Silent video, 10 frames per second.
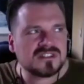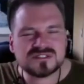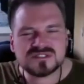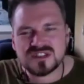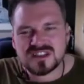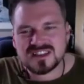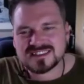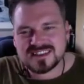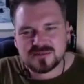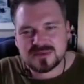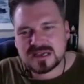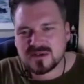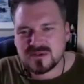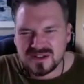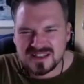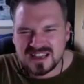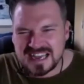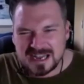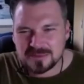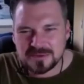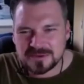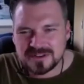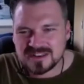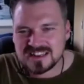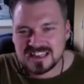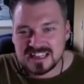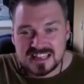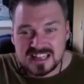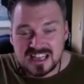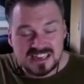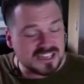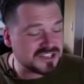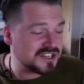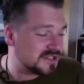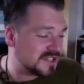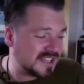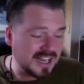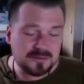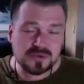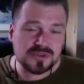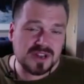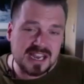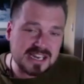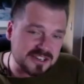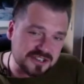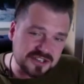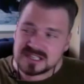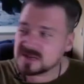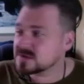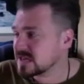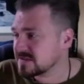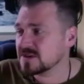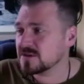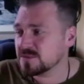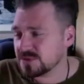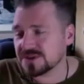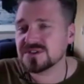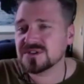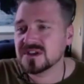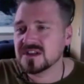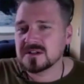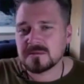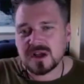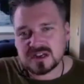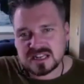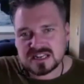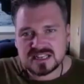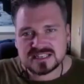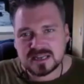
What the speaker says: just like tell me how it happened, and it's usually dead mundane. It's usually I was having a brew, and then this